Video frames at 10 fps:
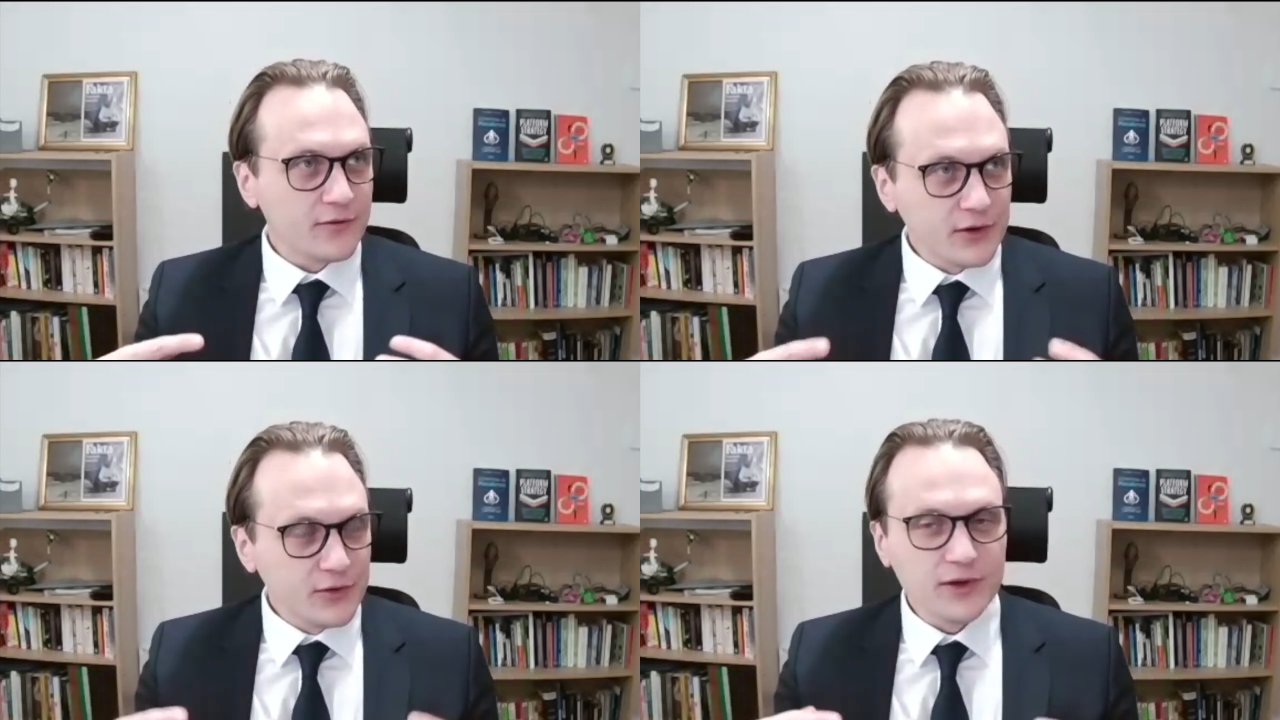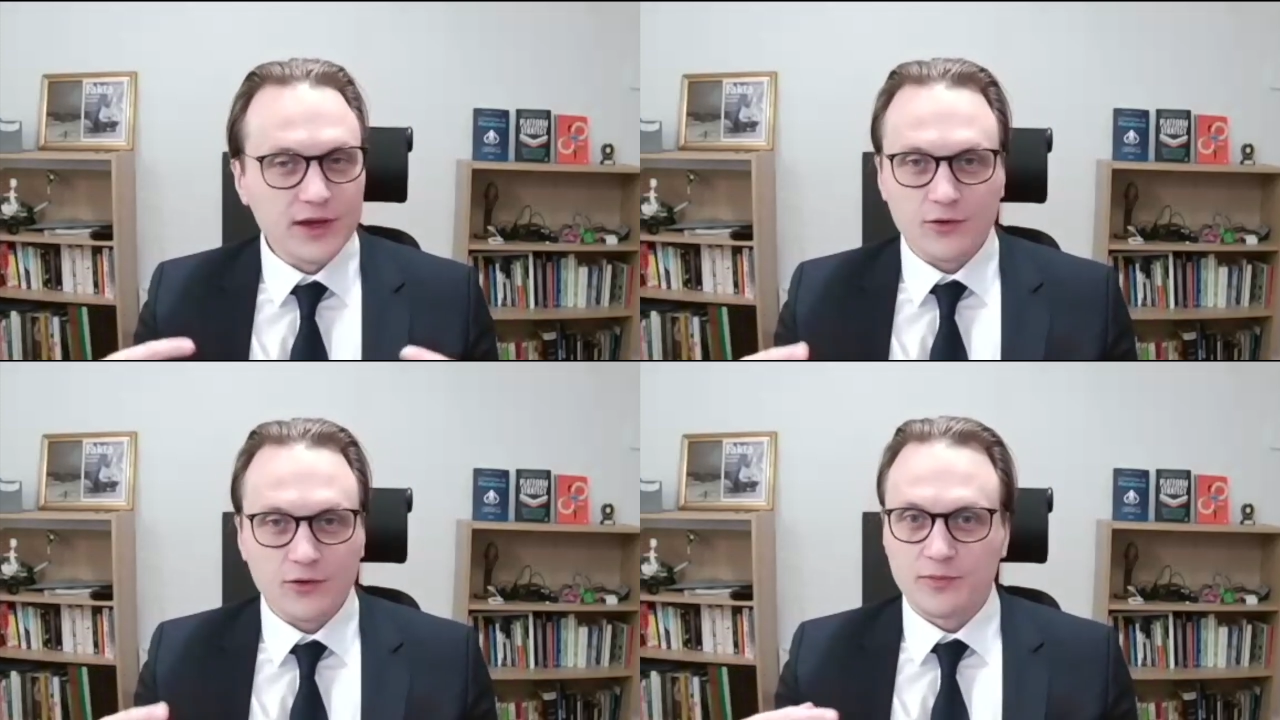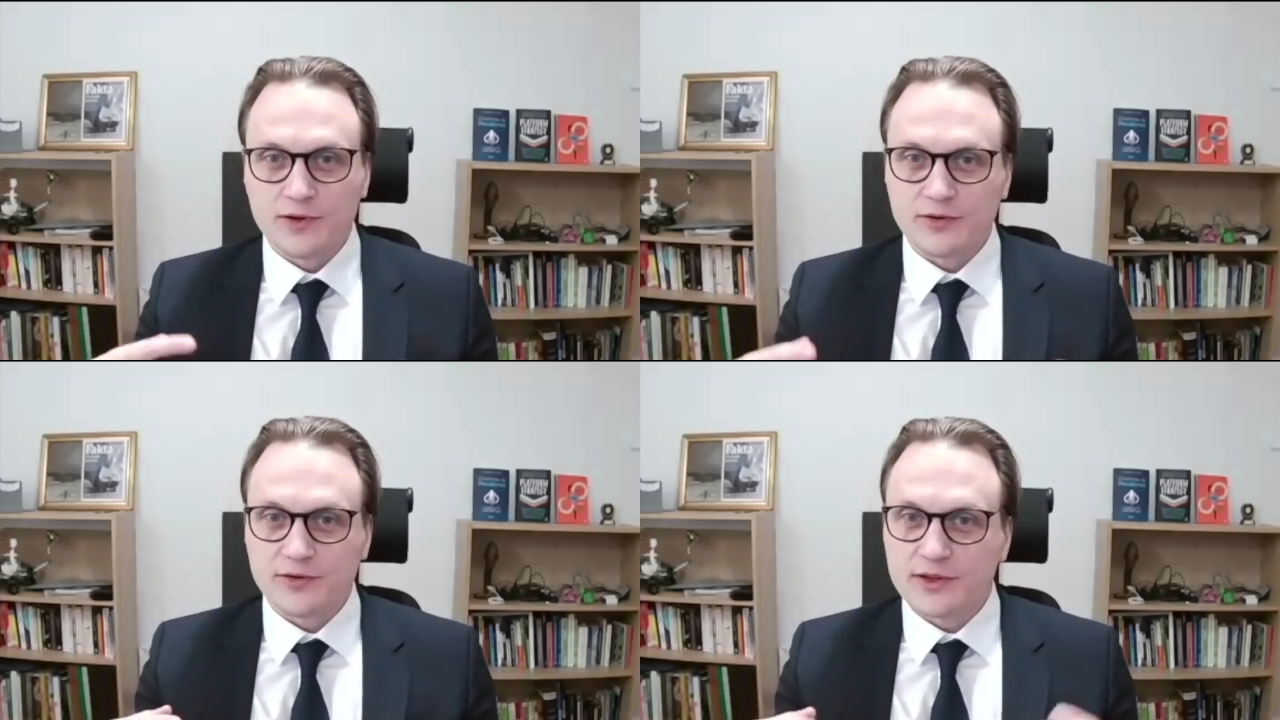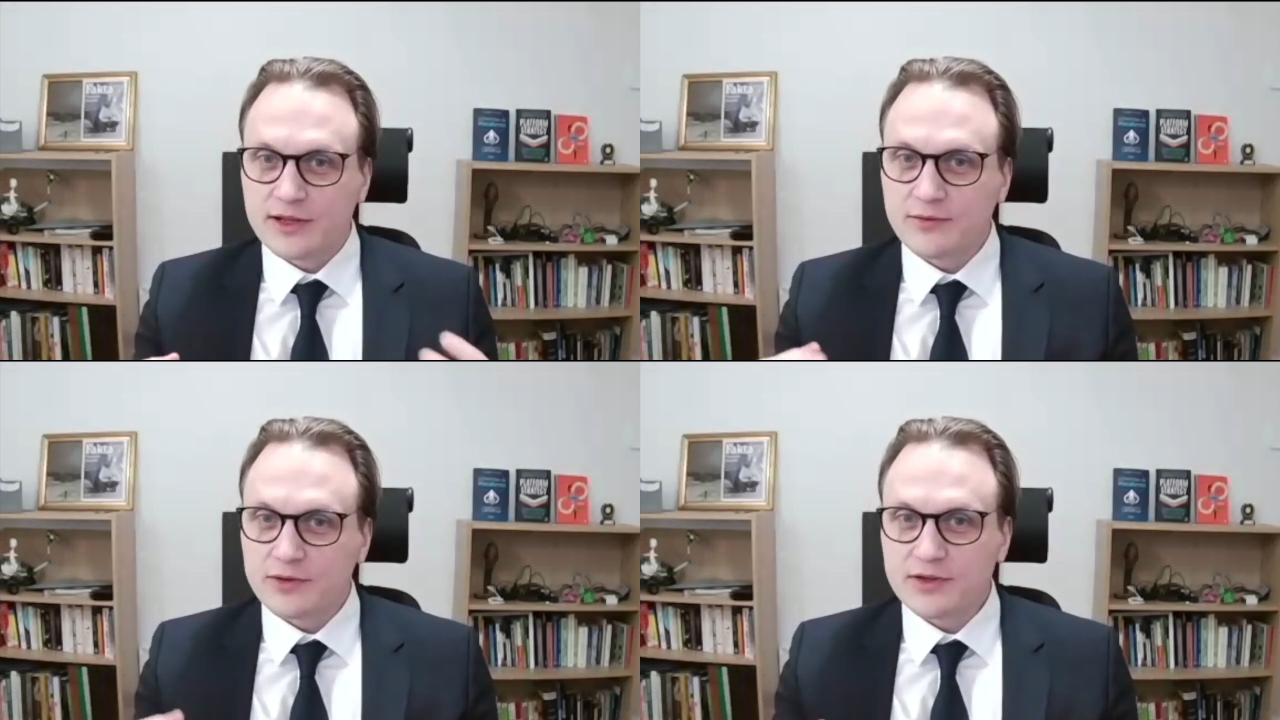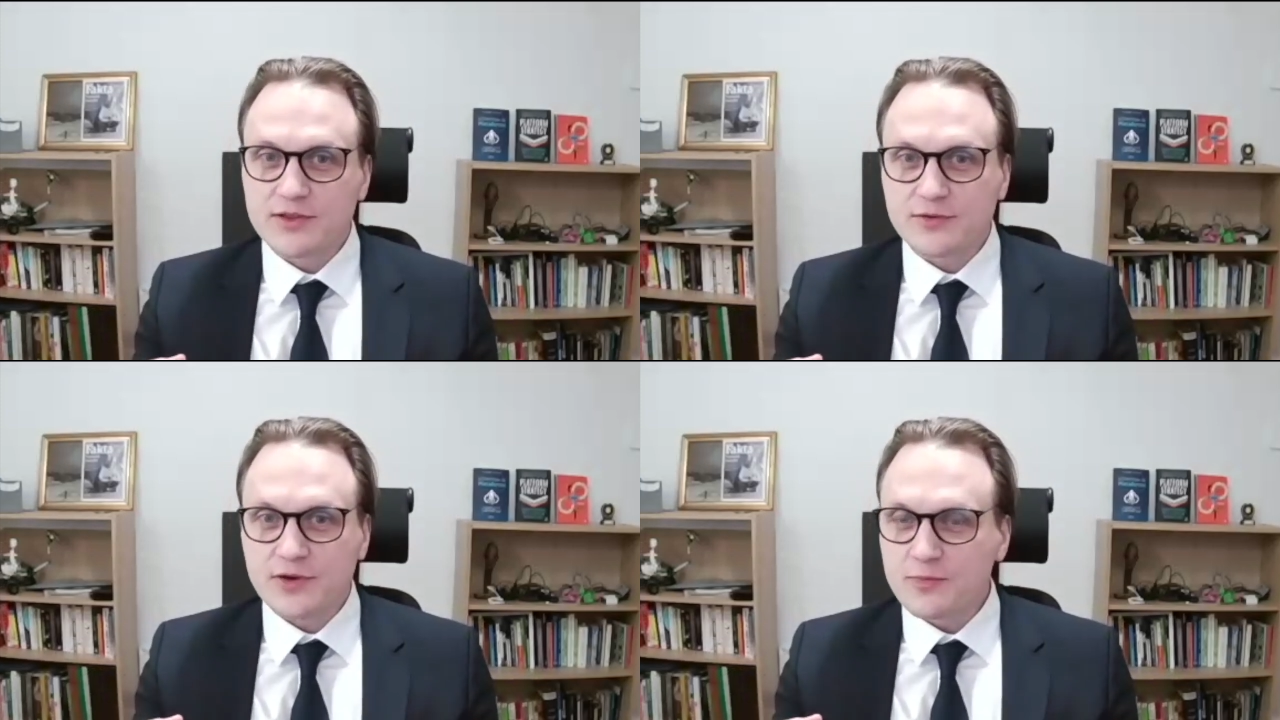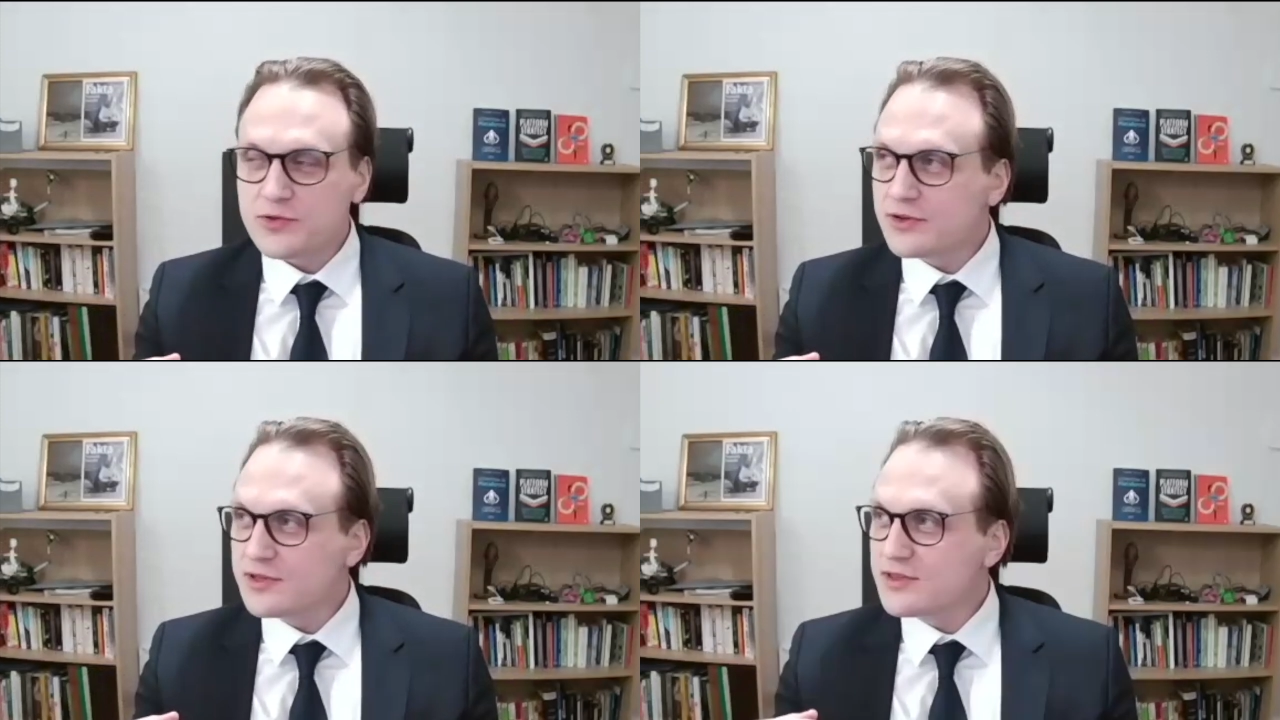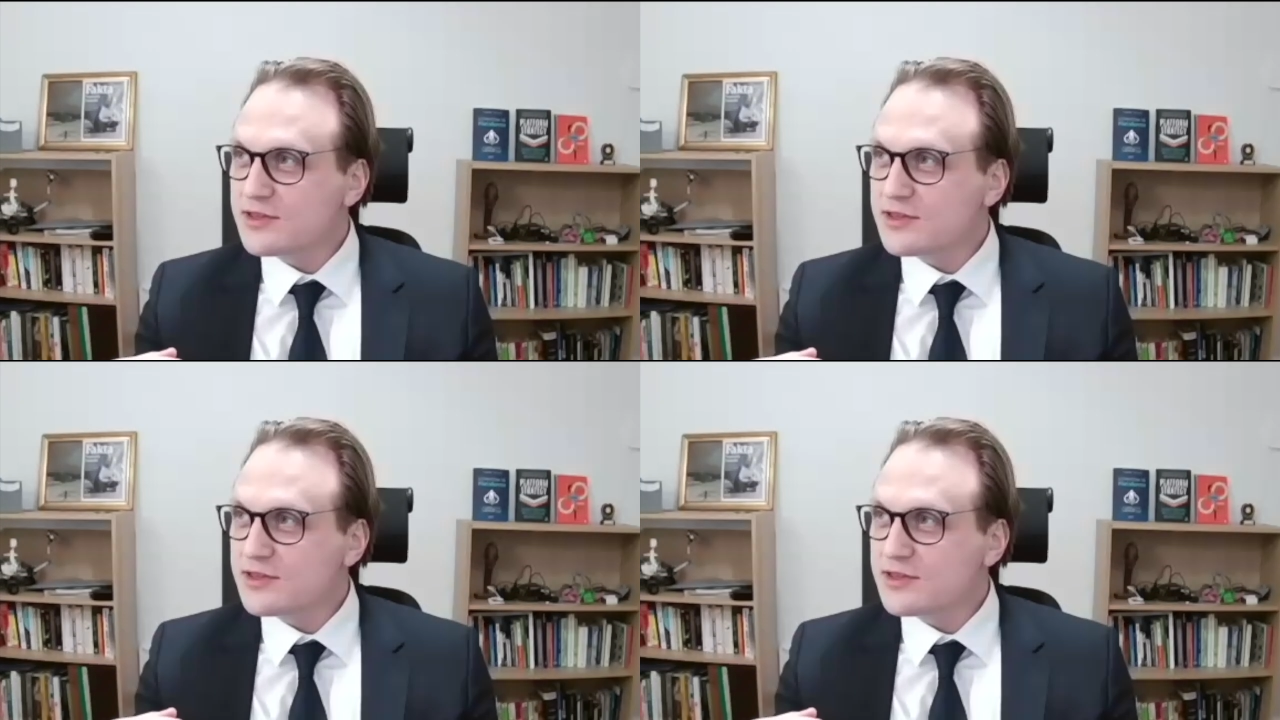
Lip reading: renewing a company or dealing with disruption,